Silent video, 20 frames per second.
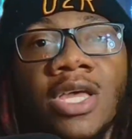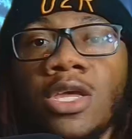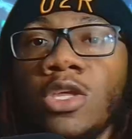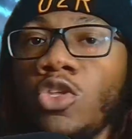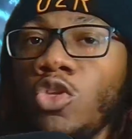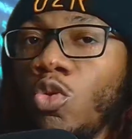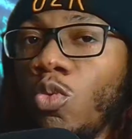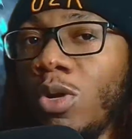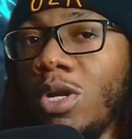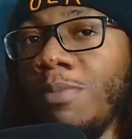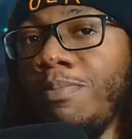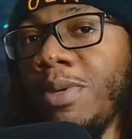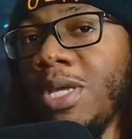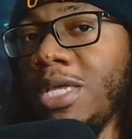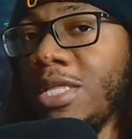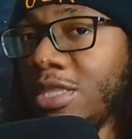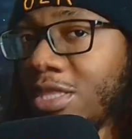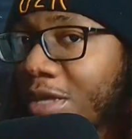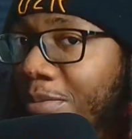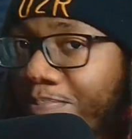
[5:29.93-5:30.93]
You want to
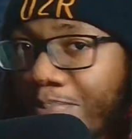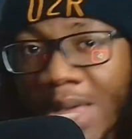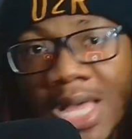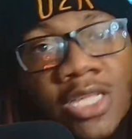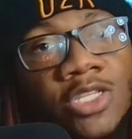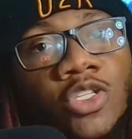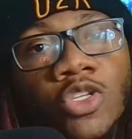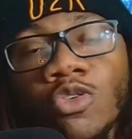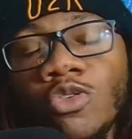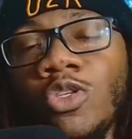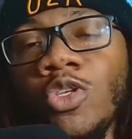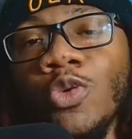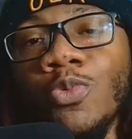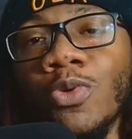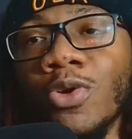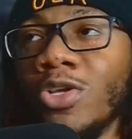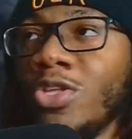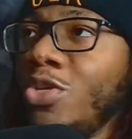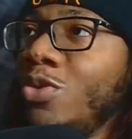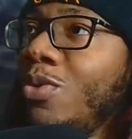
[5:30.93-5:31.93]
be the best
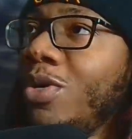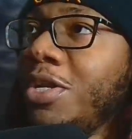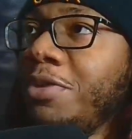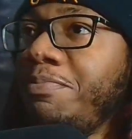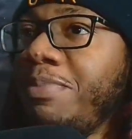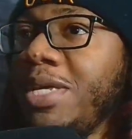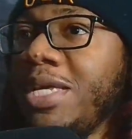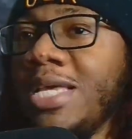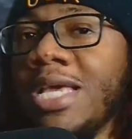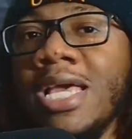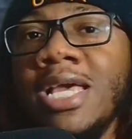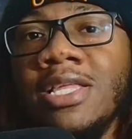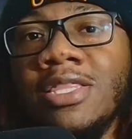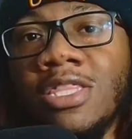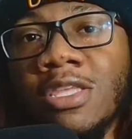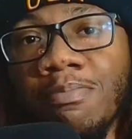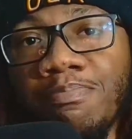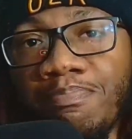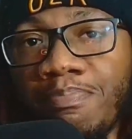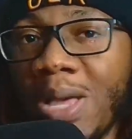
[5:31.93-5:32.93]
YouTuber, you want to be
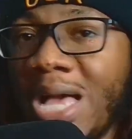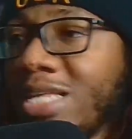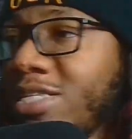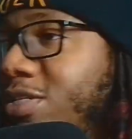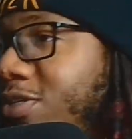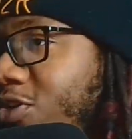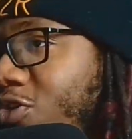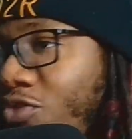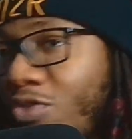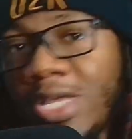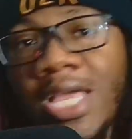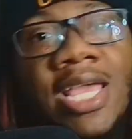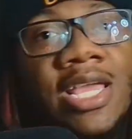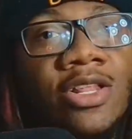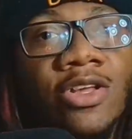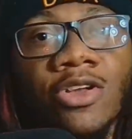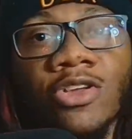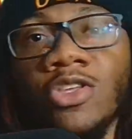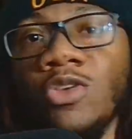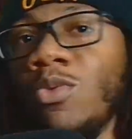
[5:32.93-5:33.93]
the best
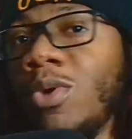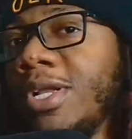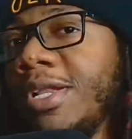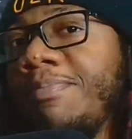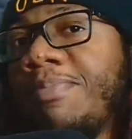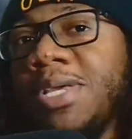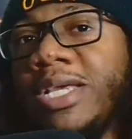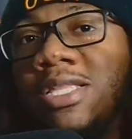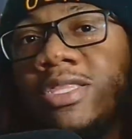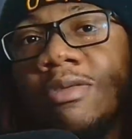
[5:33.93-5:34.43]
creator, you want to be the